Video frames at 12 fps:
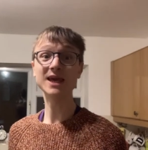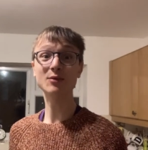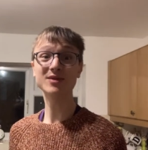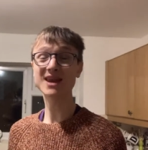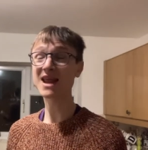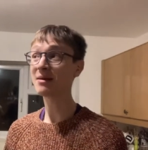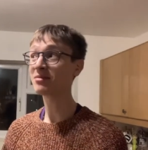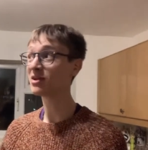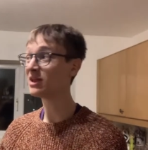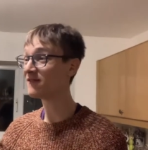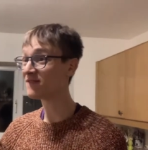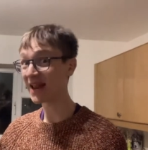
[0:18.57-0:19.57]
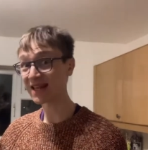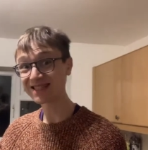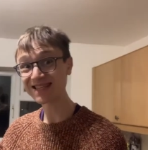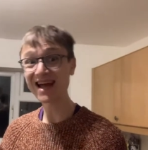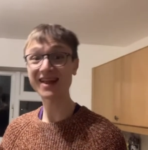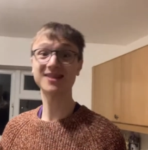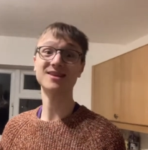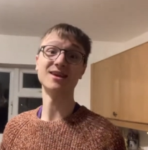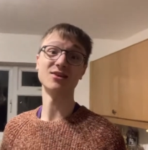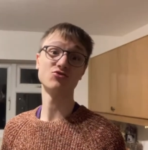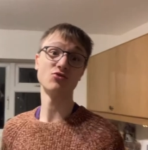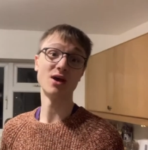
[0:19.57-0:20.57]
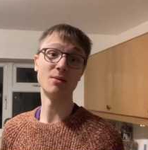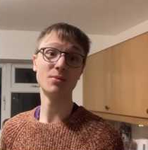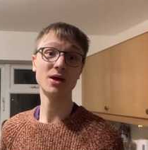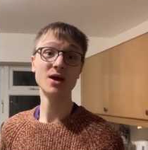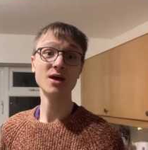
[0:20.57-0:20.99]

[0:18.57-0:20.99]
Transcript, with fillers: It was an absolutely fantastic trip